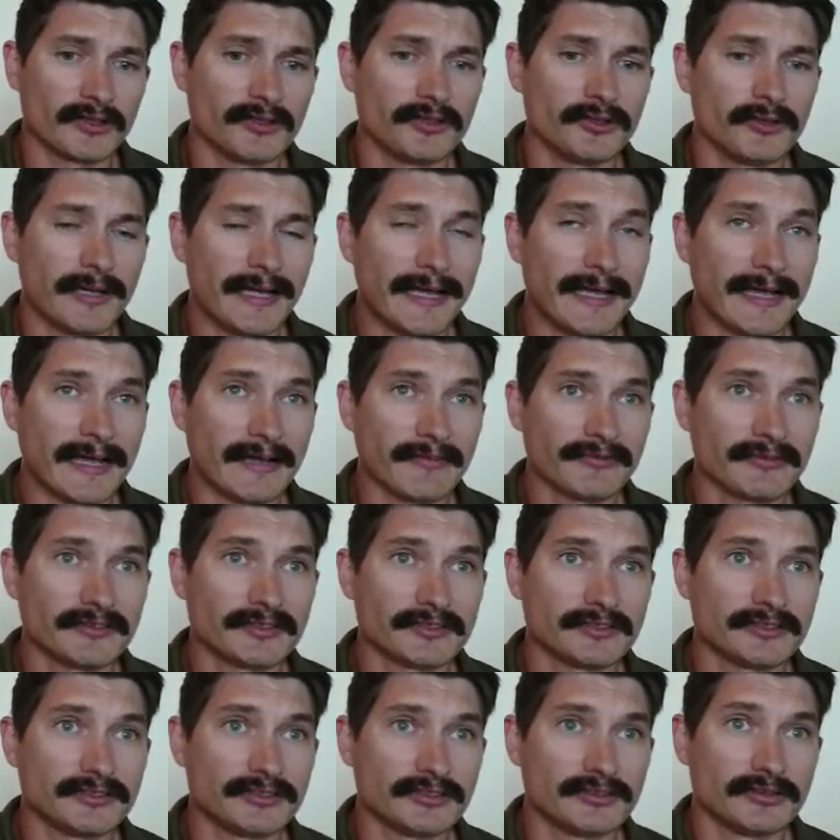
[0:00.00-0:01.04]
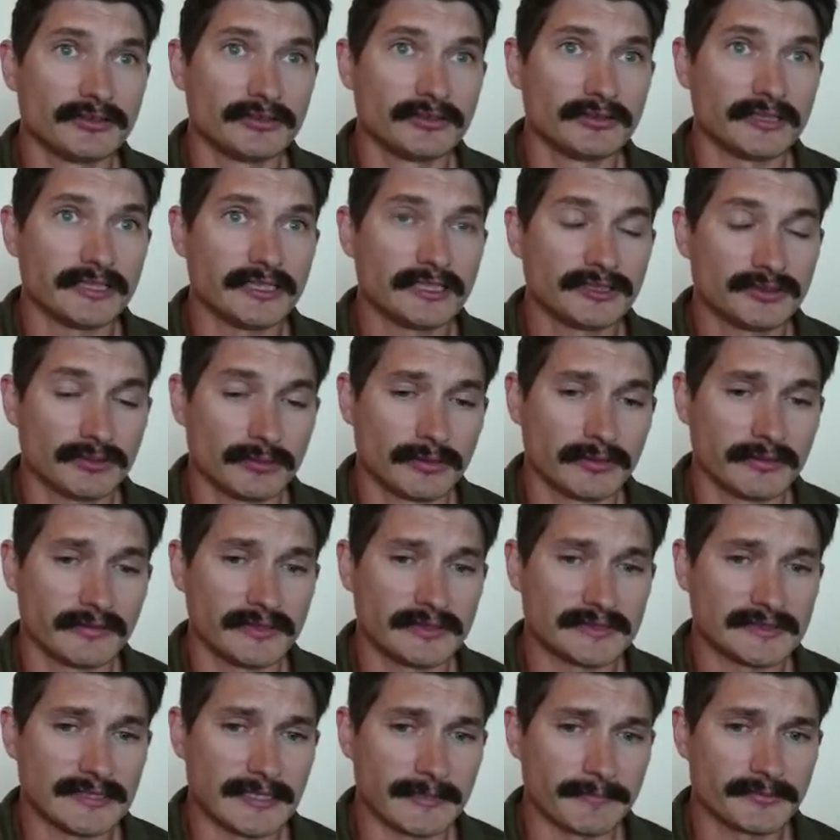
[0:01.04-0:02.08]
You have to do each one of
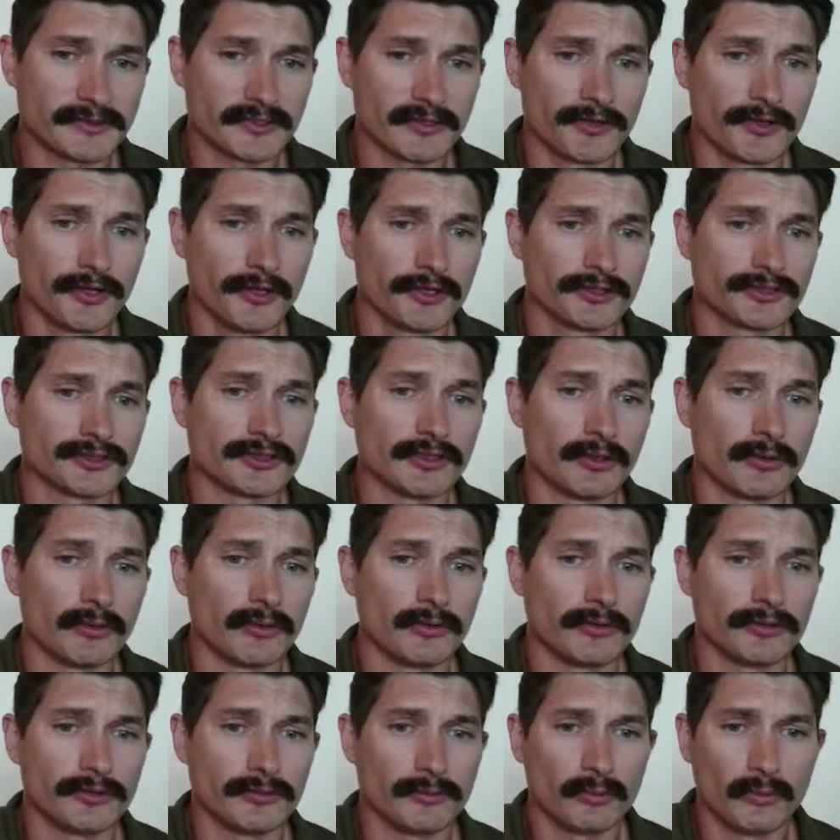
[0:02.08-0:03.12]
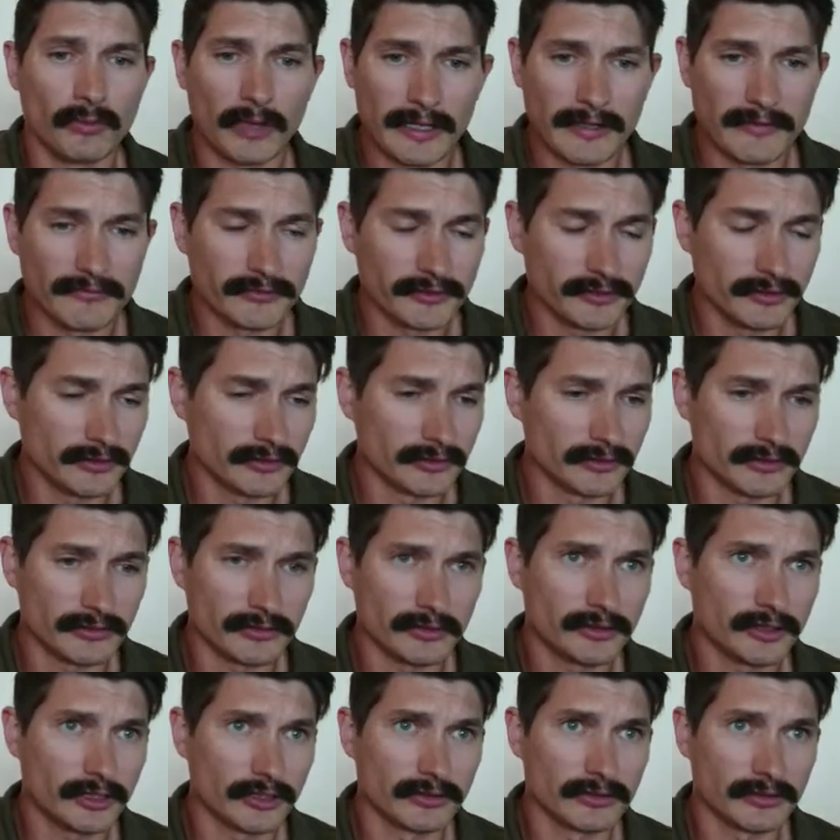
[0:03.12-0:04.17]
these steps. So whatever
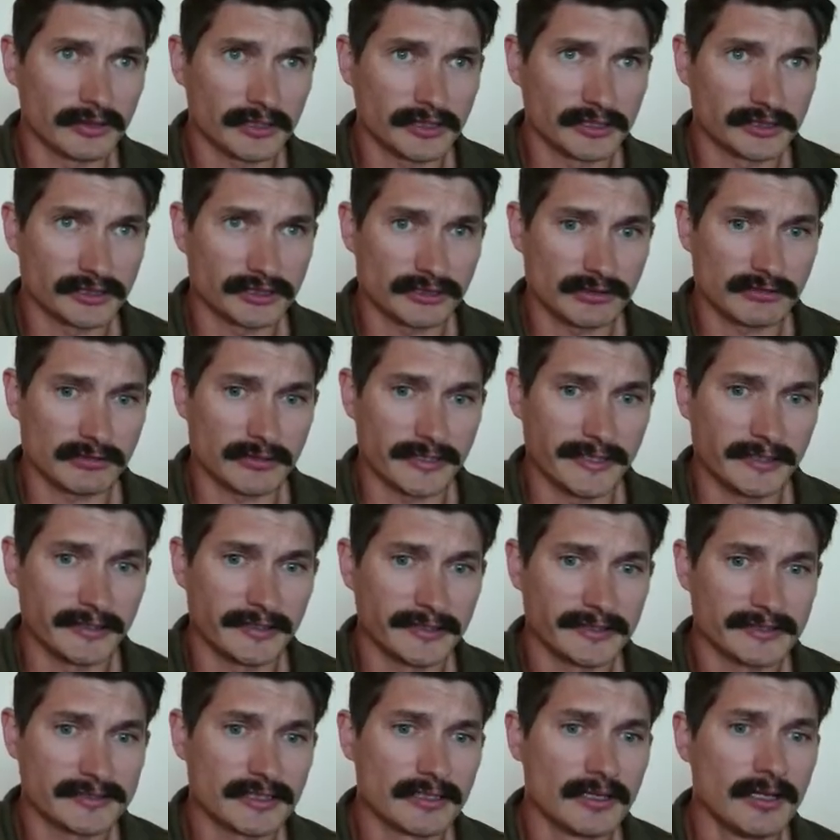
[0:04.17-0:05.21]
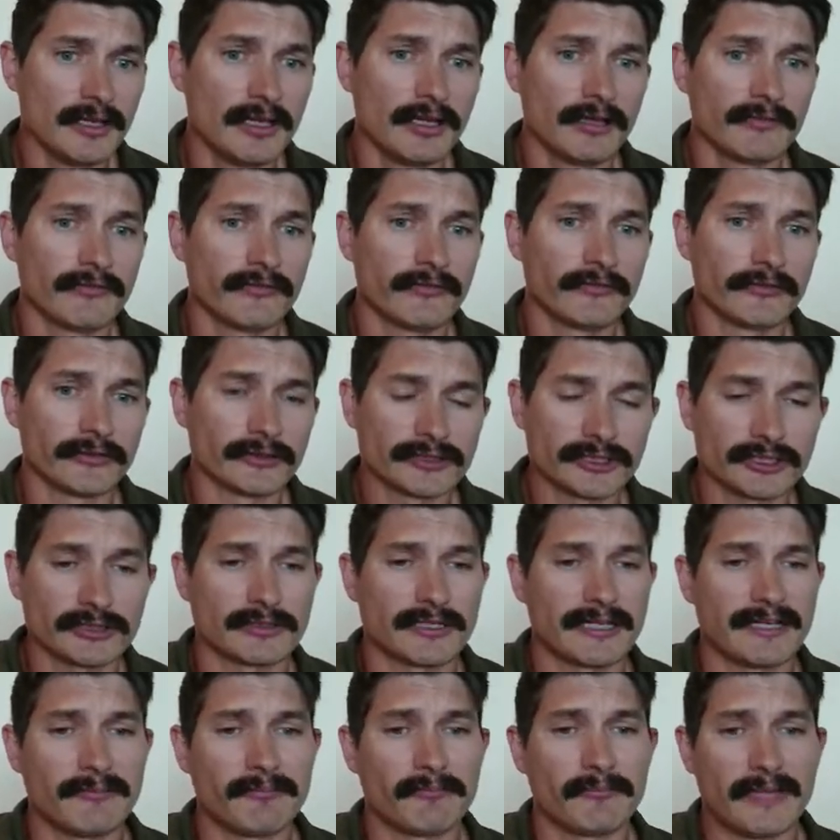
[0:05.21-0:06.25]
your current constraint is, first
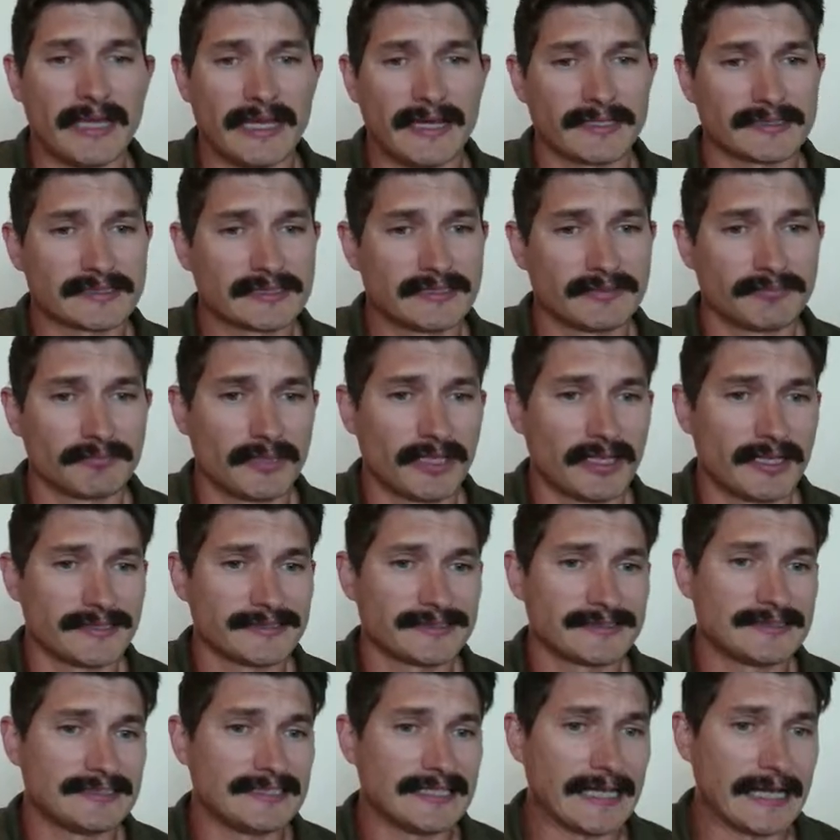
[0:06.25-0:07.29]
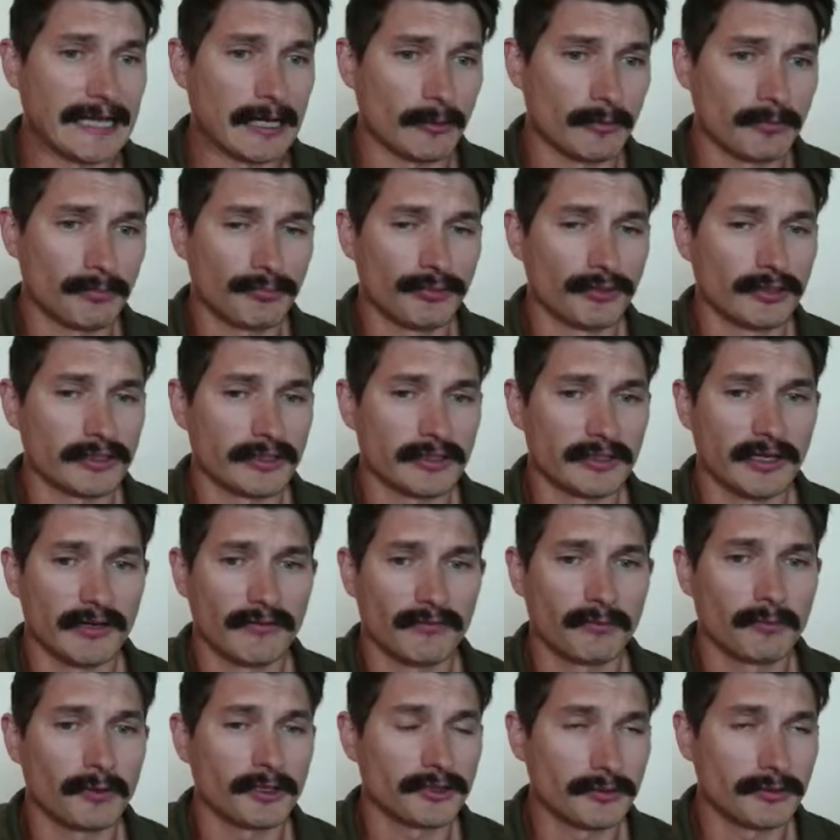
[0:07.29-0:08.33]
try to maximize the output
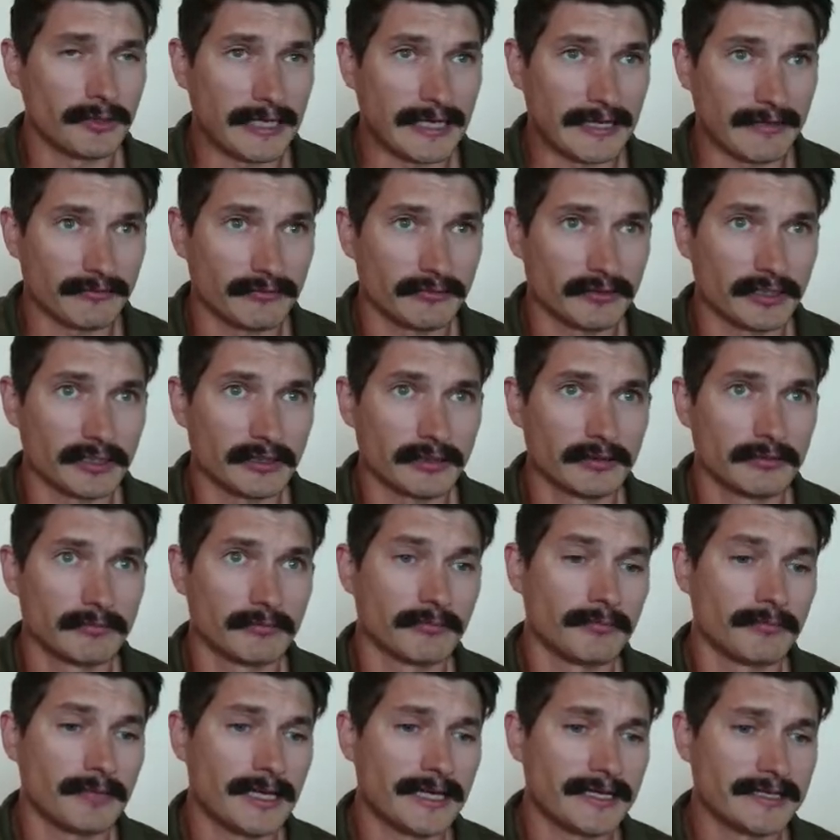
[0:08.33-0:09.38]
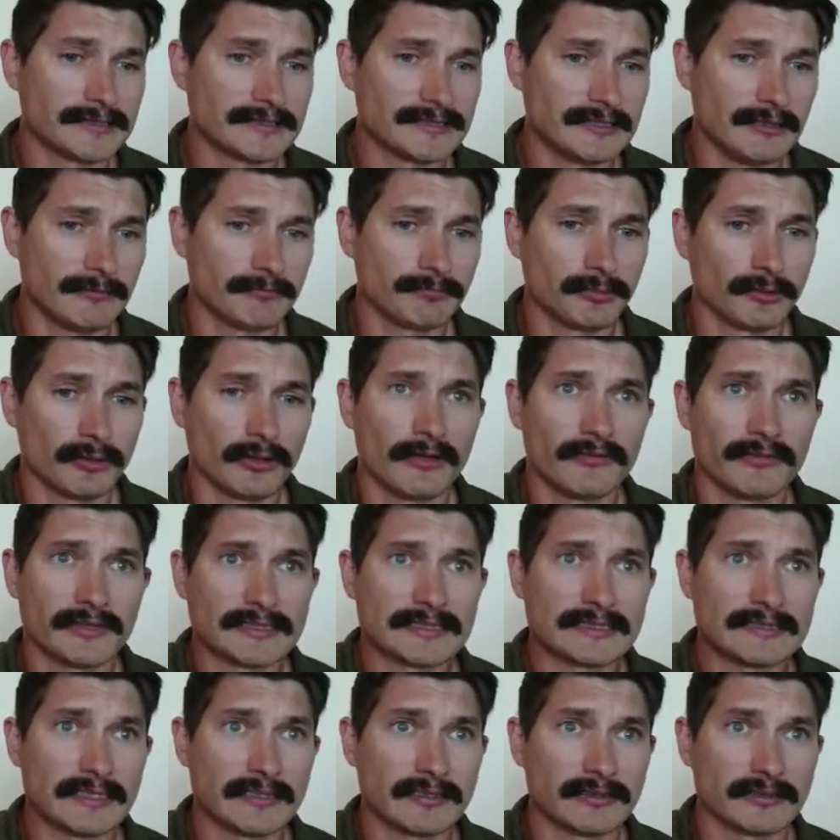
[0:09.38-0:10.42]
of what you have there. My example of
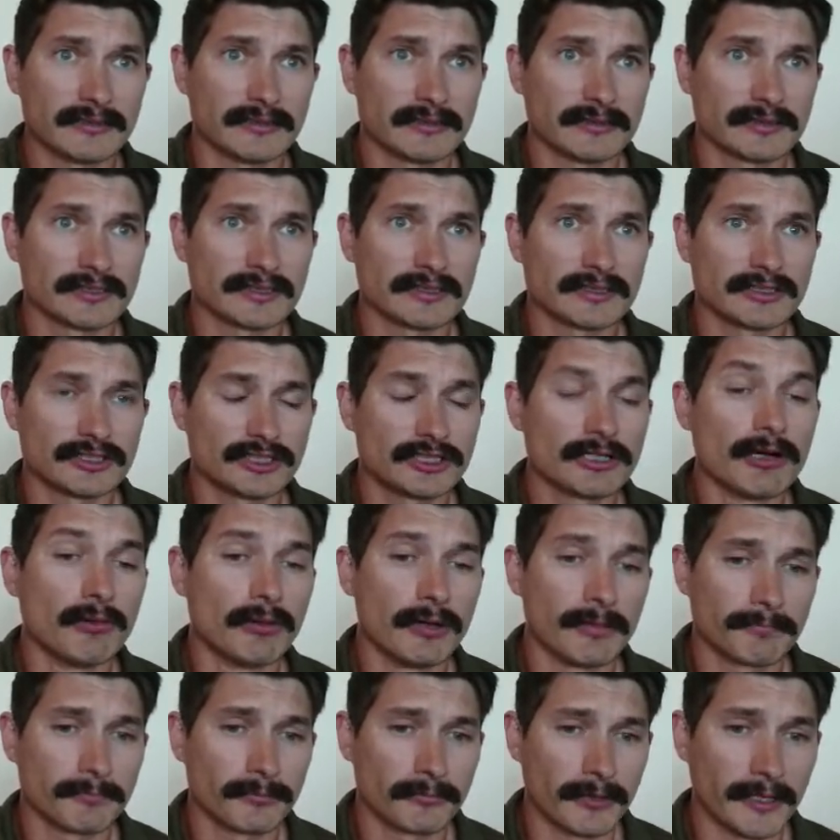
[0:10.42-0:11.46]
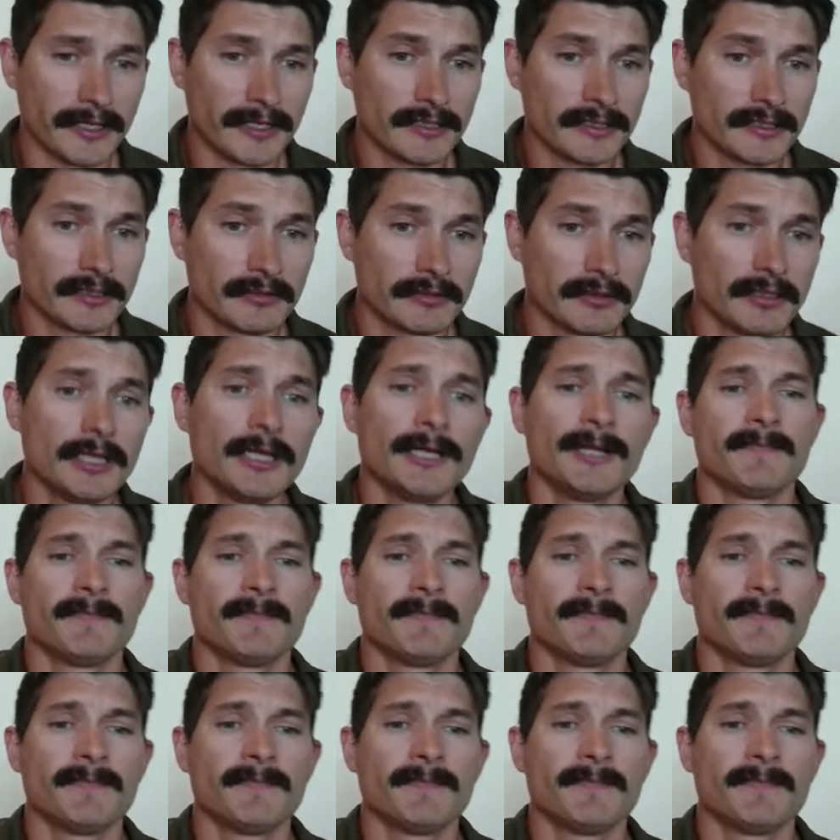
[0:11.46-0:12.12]
a sales show up rate: